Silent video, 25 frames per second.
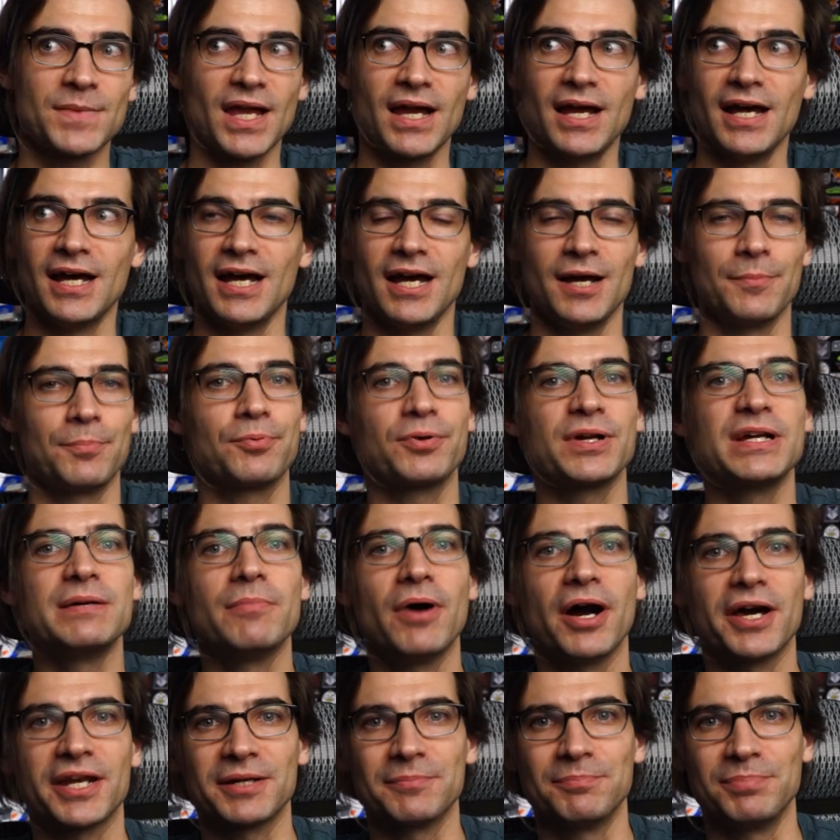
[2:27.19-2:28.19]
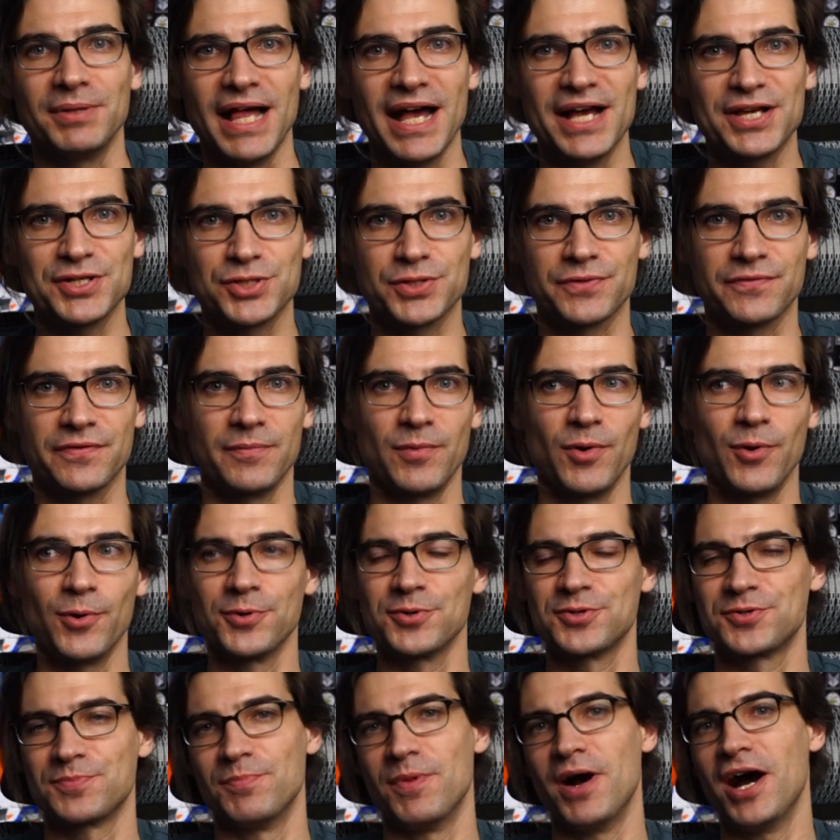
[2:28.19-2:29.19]
a pre-modded blaster from
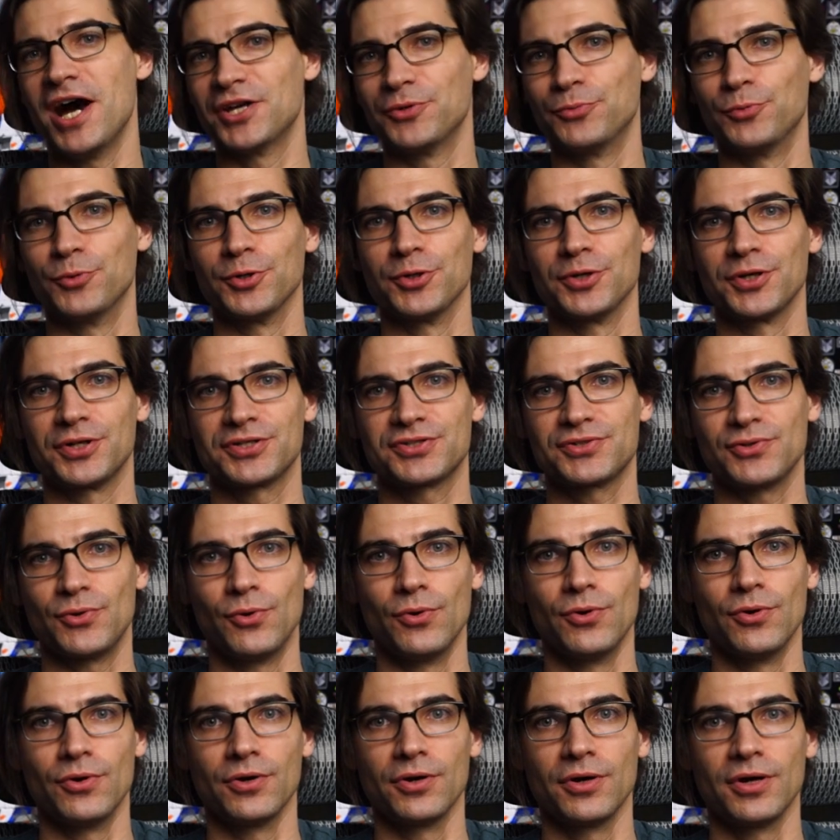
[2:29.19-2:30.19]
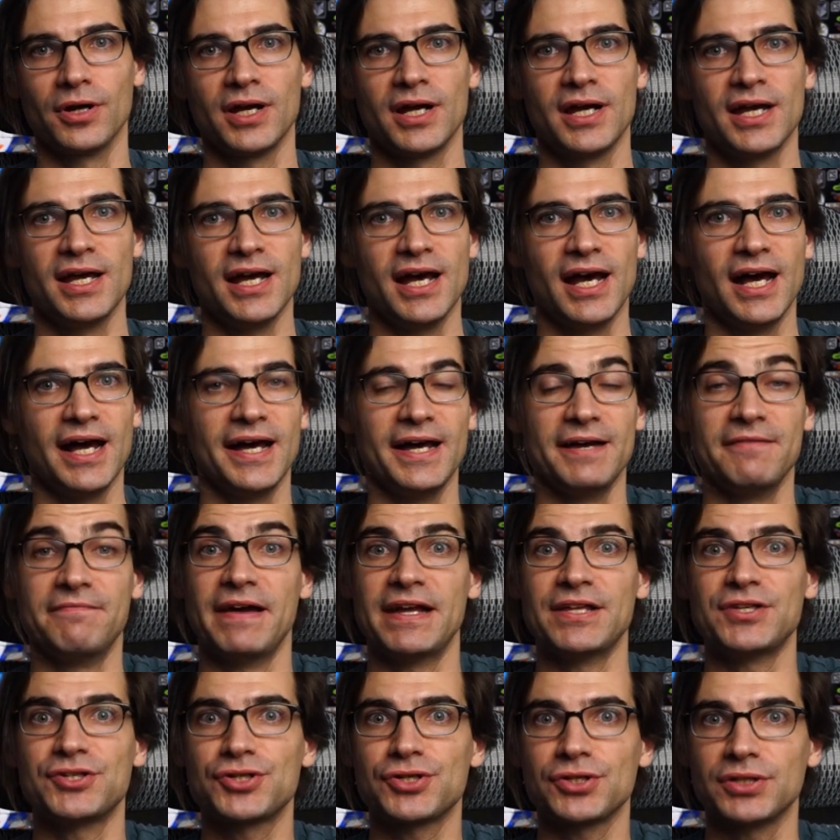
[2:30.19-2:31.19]
Orange Mod Works or
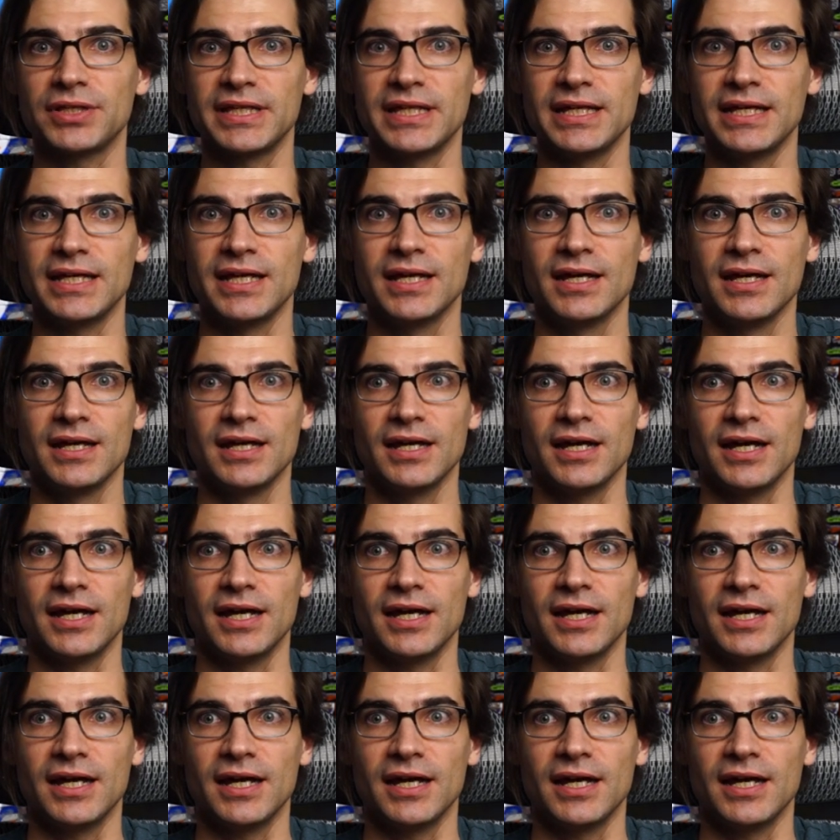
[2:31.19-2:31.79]
eventually